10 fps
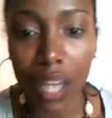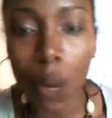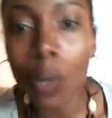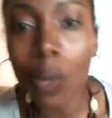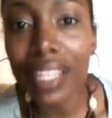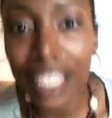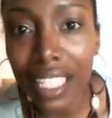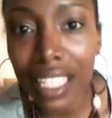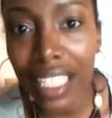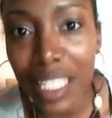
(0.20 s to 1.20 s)
what the
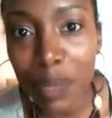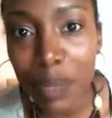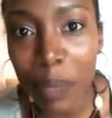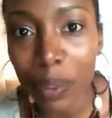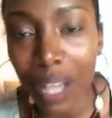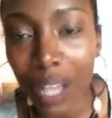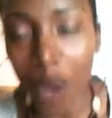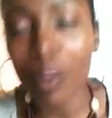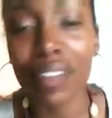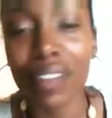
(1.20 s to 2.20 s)
deal is, people. I
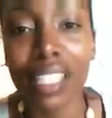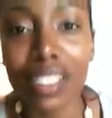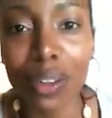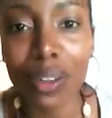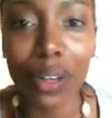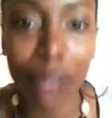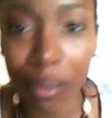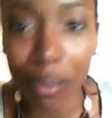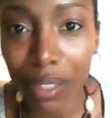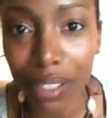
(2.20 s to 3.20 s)
hope everything is going
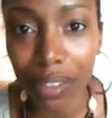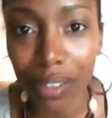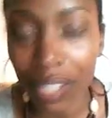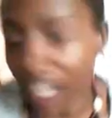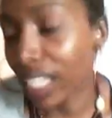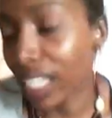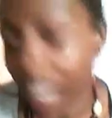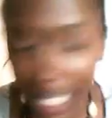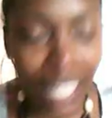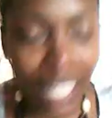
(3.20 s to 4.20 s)
great with you. Look
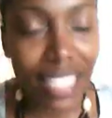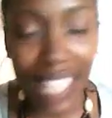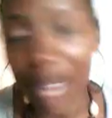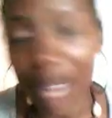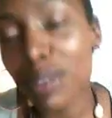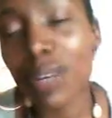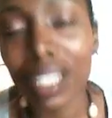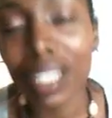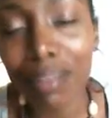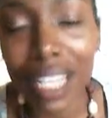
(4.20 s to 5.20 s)
here. Today was
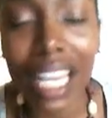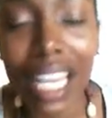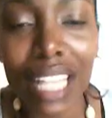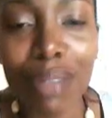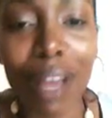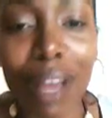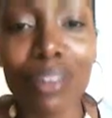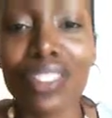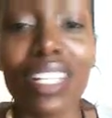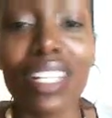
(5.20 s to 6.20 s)
one of them days where I
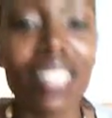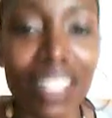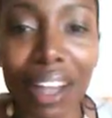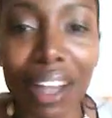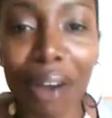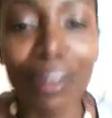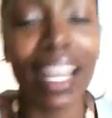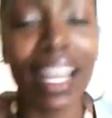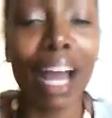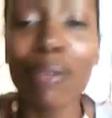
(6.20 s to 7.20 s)
was just, you know,
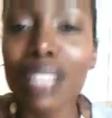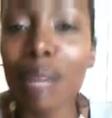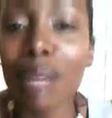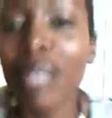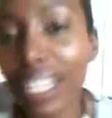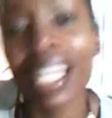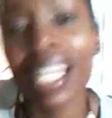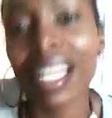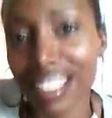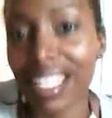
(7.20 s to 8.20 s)
okay, I was up here
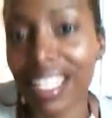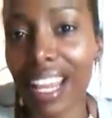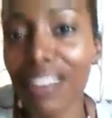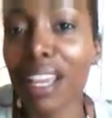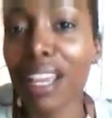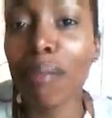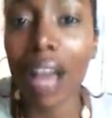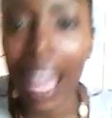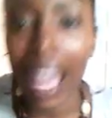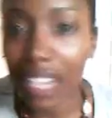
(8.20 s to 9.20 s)
yesterday, okay?
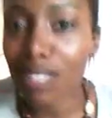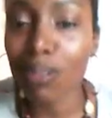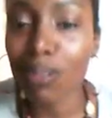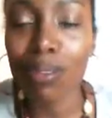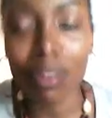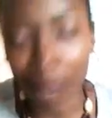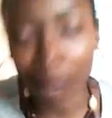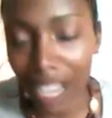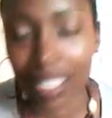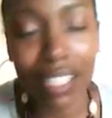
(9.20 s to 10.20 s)
My attitude and
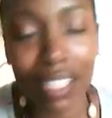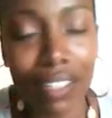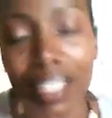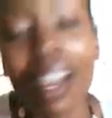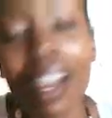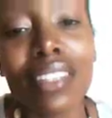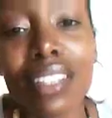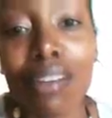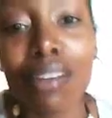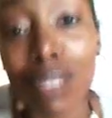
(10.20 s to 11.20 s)
positivity and all this
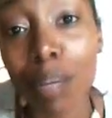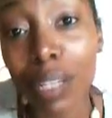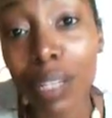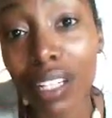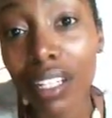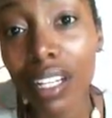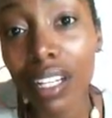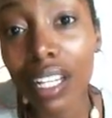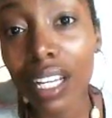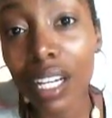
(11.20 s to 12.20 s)
stuff was up here.
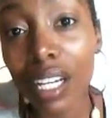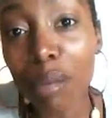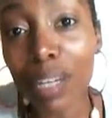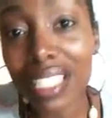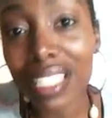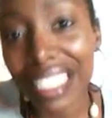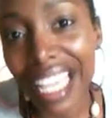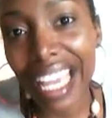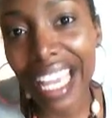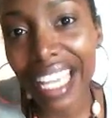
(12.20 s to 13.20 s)
But
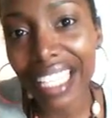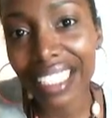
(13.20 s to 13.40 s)
today